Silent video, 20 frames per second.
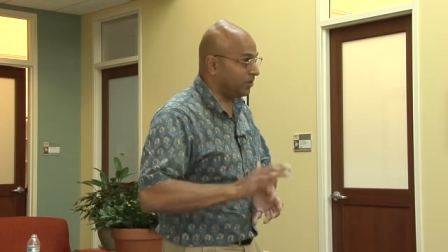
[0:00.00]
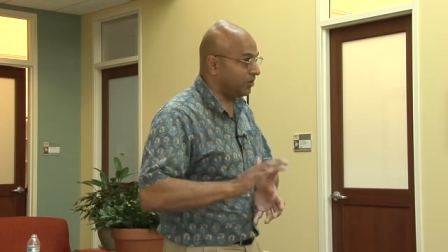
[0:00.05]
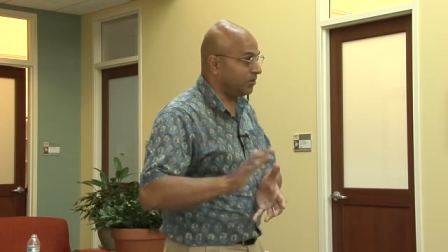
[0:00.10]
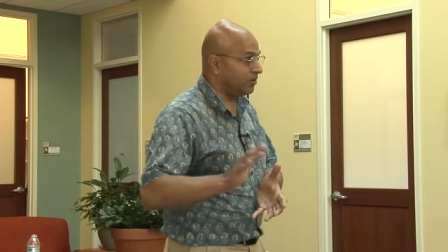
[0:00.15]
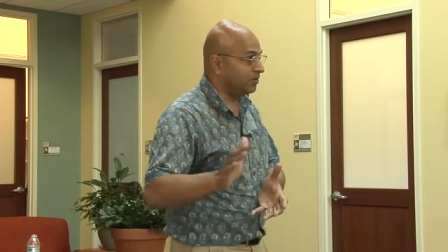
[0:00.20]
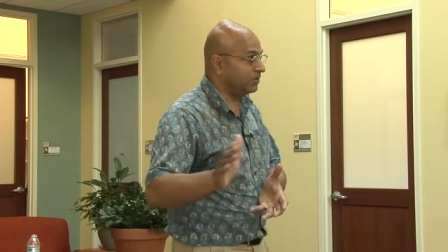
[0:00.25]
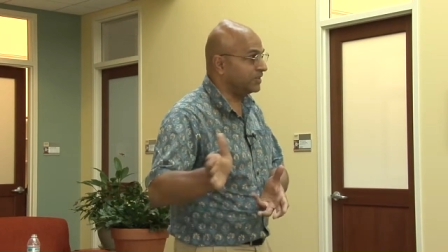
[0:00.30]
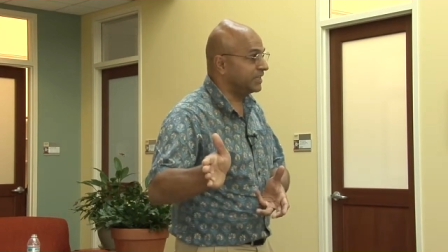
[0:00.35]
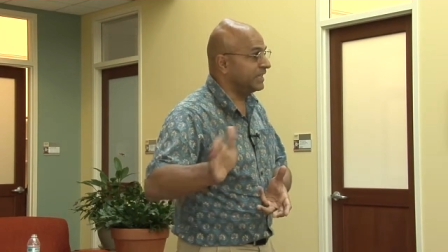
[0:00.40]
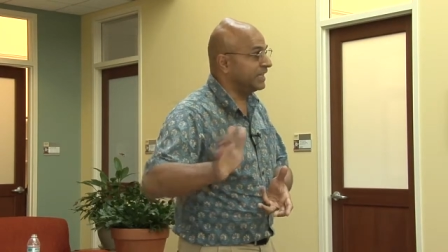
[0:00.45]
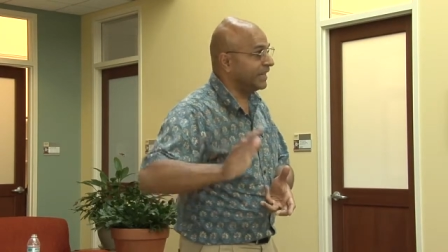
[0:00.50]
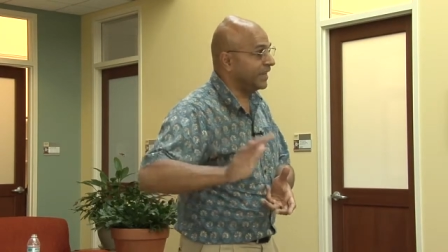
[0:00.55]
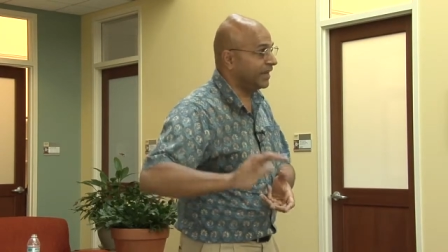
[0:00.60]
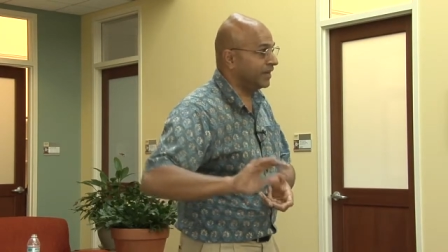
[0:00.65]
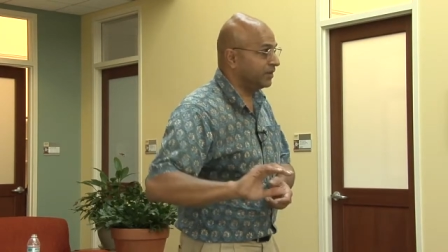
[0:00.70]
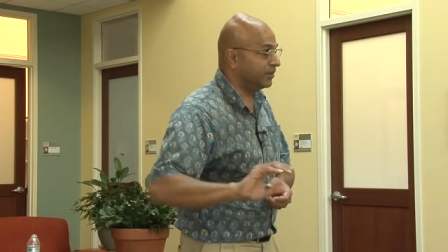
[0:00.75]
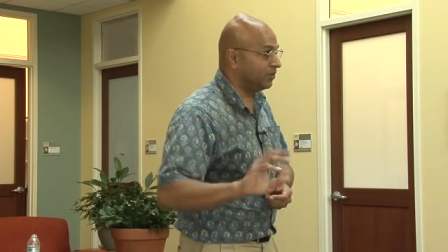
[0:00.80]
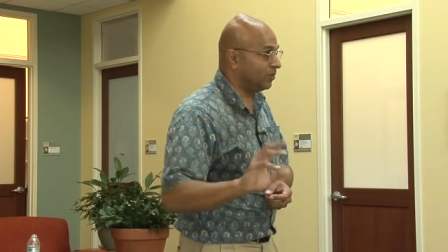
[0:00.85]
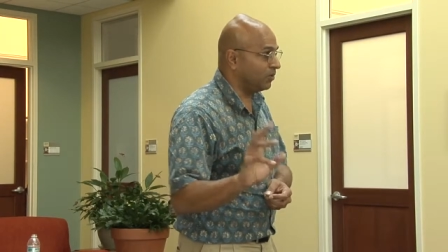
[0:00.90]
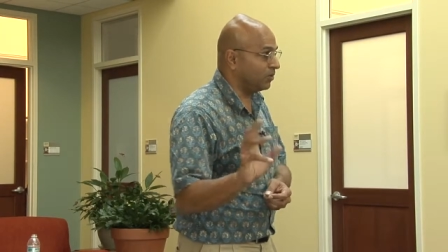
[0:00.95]
or
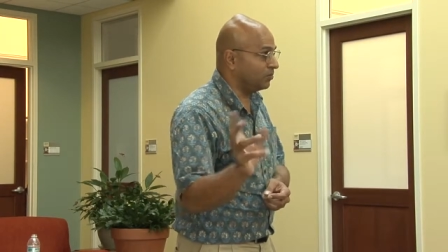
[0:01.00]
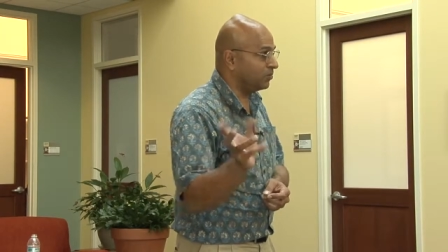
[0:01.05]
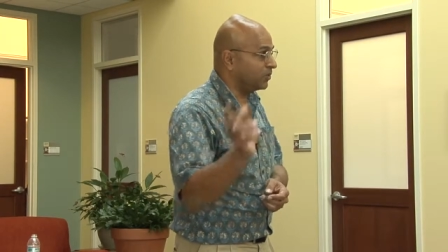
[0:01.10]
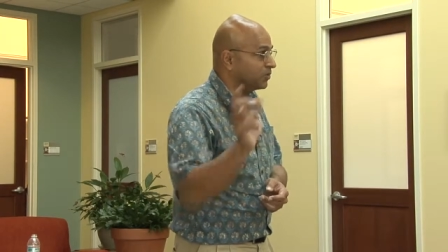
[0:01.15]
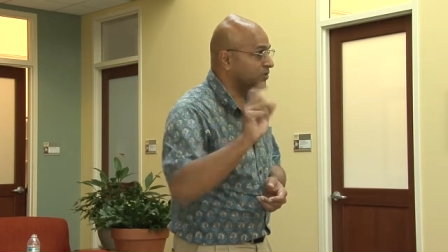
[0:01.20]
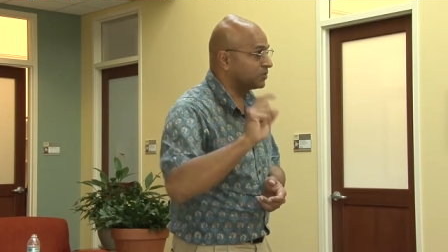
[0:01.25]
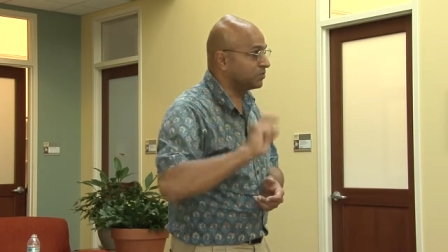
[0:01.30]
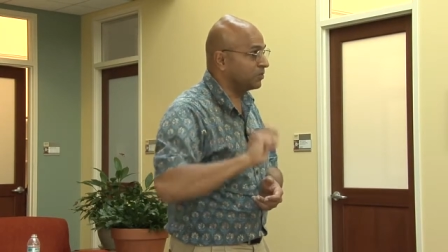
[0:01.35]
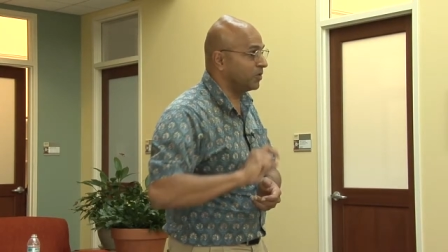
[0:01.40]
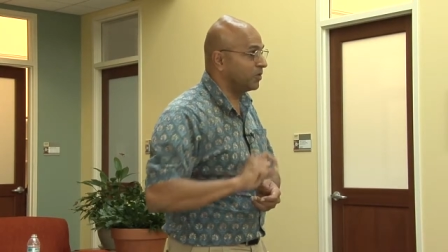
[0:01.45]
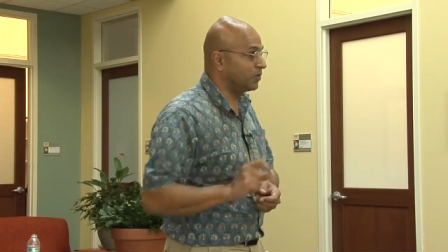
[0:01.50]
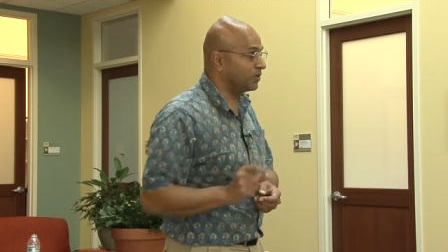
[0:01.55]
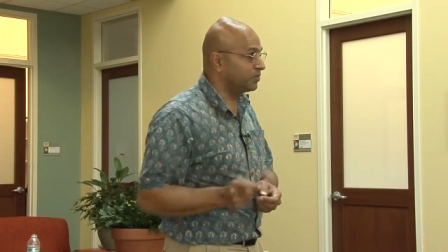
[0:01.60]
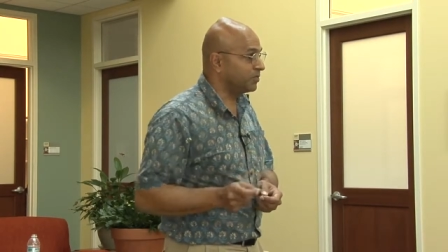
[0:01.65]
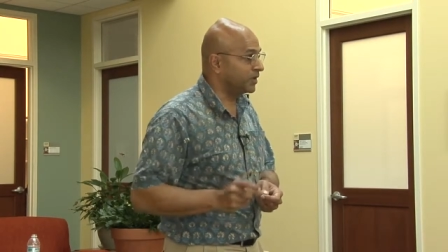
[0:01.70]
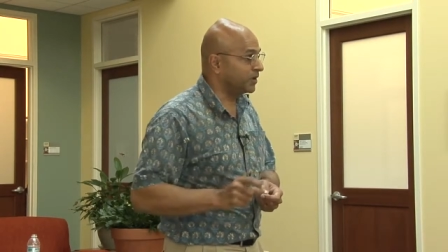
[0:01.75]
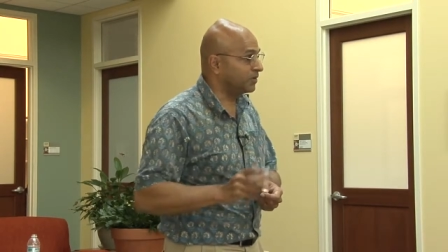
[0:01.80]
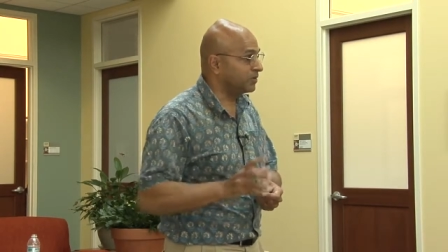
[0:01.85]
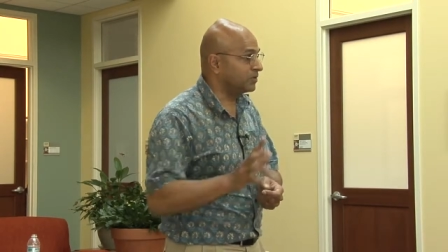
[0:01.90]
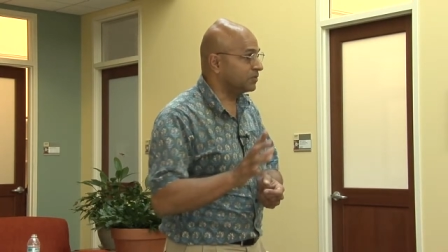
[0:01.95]
delayed or postponed
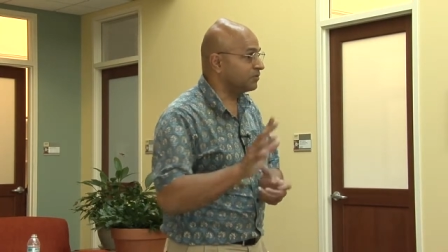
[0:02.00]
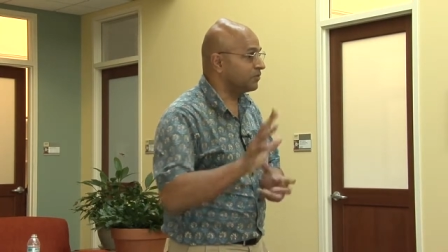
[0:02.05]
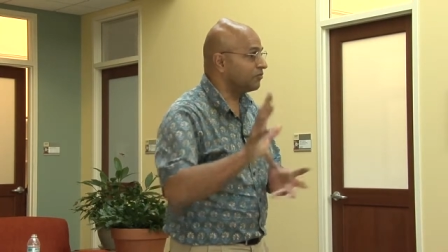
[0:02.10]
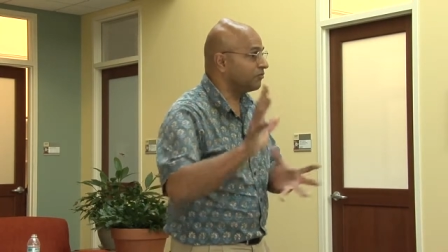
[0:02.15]
because of